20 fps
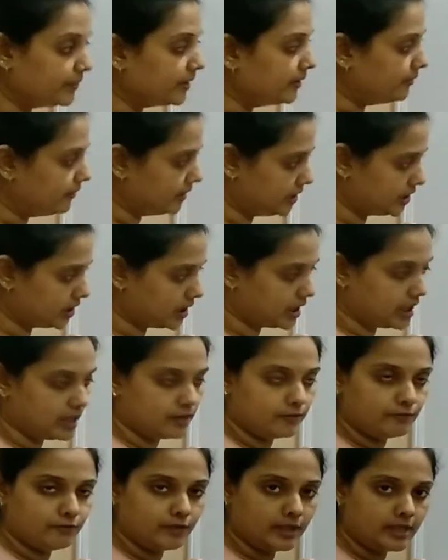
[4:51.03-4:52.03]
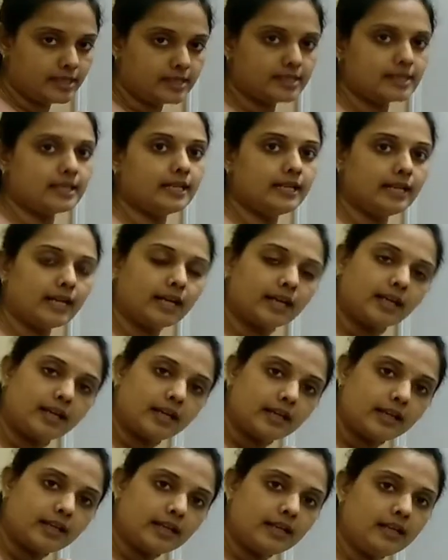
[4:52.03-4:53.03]
which converts
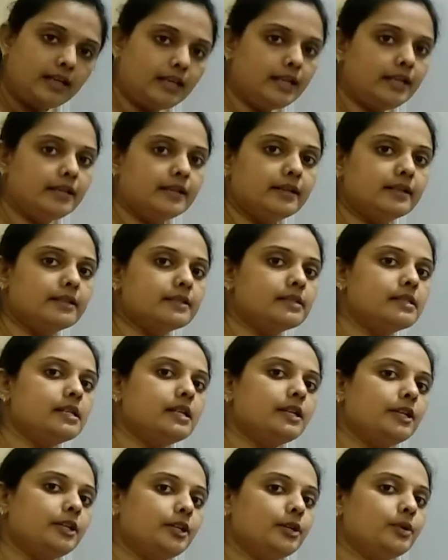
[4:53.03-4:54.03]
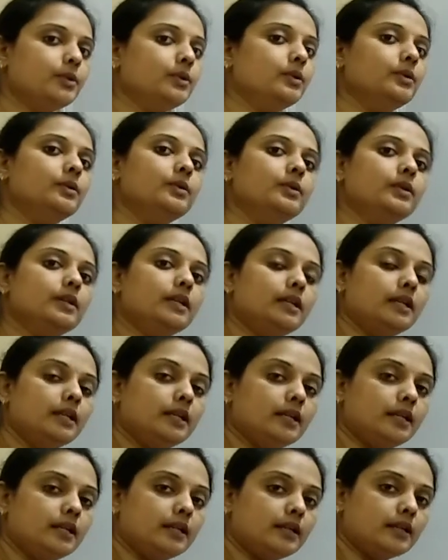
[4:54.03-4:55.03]
electrical energy to
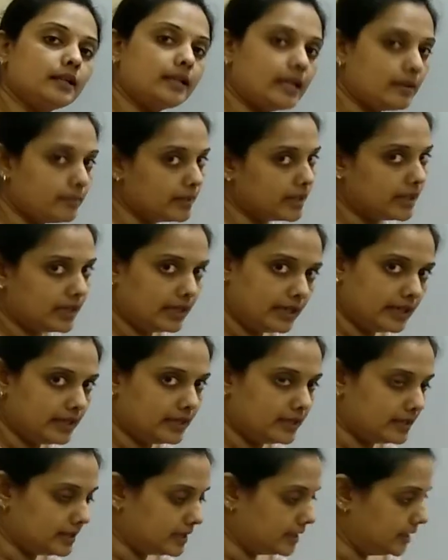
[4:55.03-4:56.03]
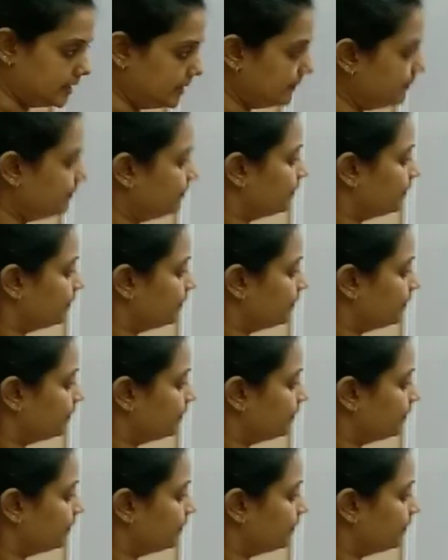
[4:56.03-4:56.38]
chemical energy.